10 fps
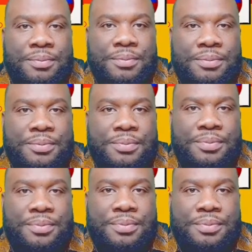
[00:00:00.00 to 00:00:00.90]

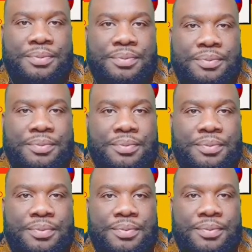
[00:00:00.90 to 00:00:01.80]

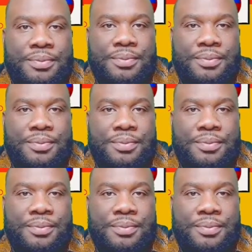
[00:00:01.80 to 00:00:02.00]
(silence)